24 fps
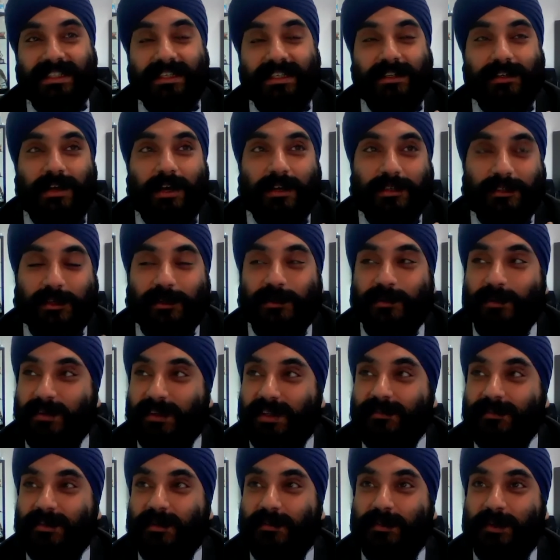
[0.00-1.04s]
I do want
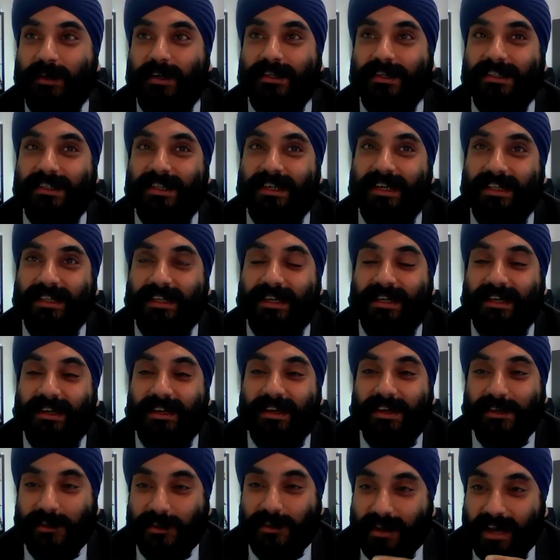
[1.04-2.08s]
them to appreciate that
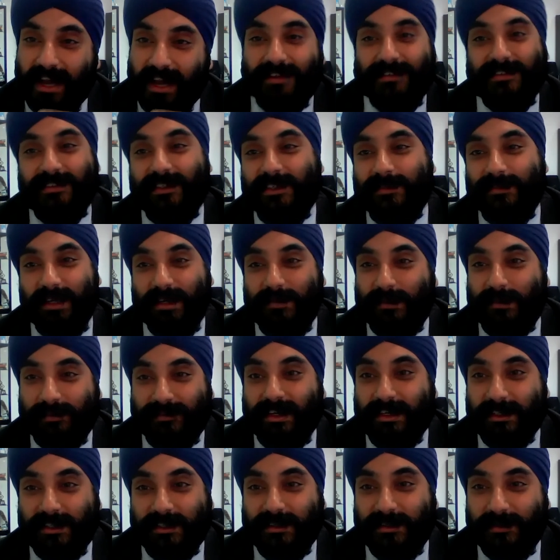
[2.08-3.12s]
you have to be
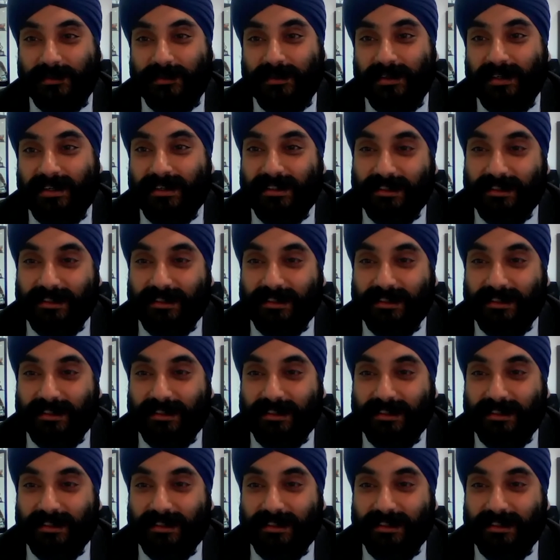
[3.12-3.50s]
professional.